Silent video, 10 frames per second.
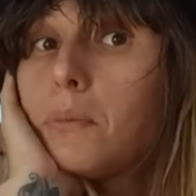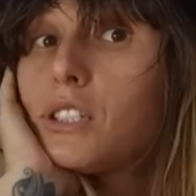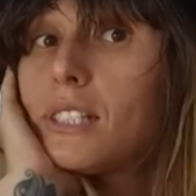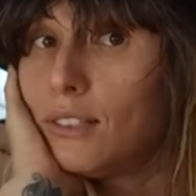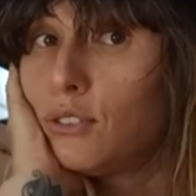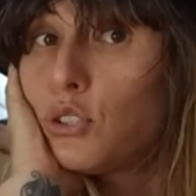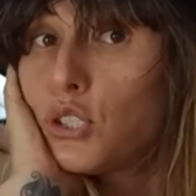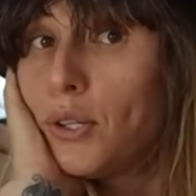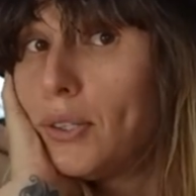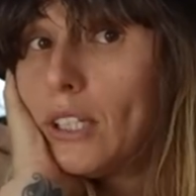I'm still not
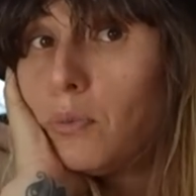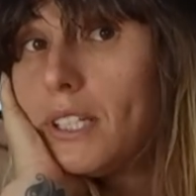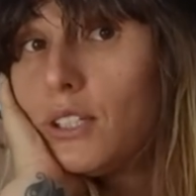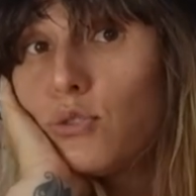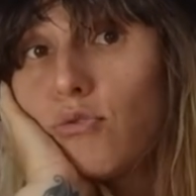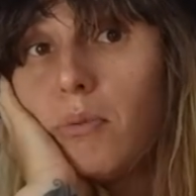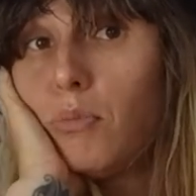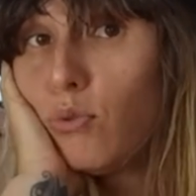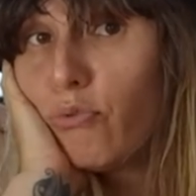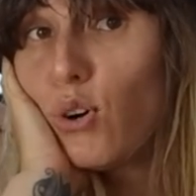sure that we need to
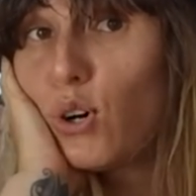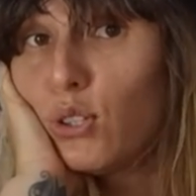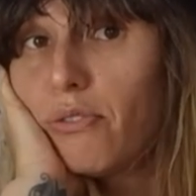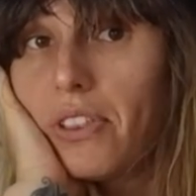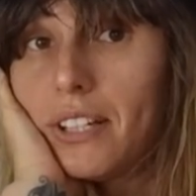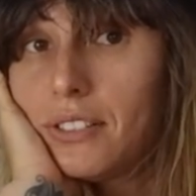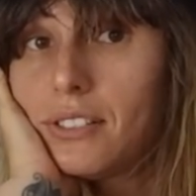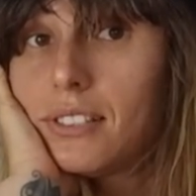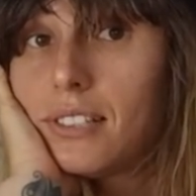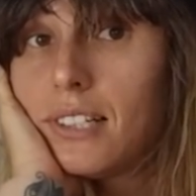remove all of
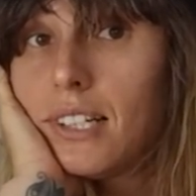this,